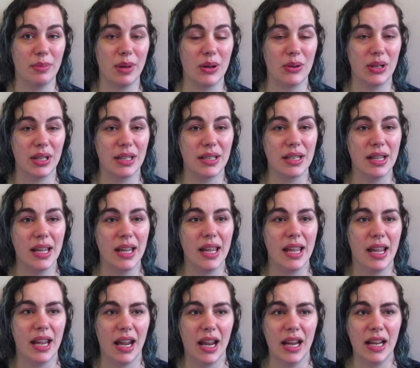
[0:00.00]
about it.
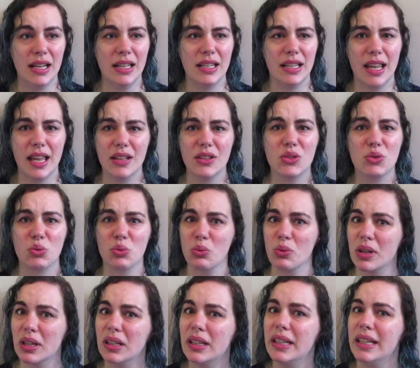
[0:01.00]
It gets
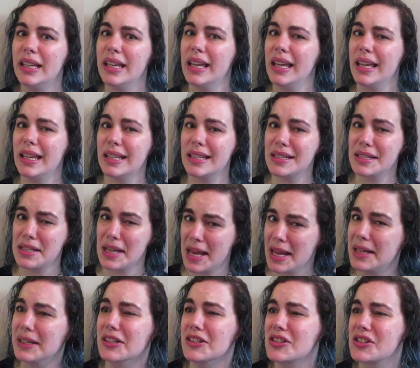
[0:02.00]
really
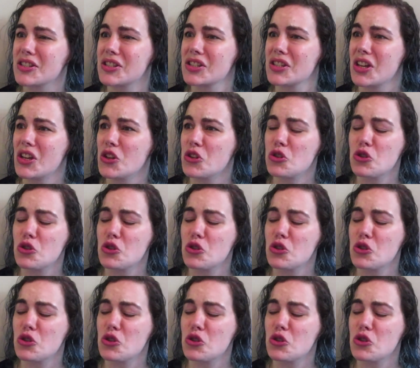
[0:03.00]
intense.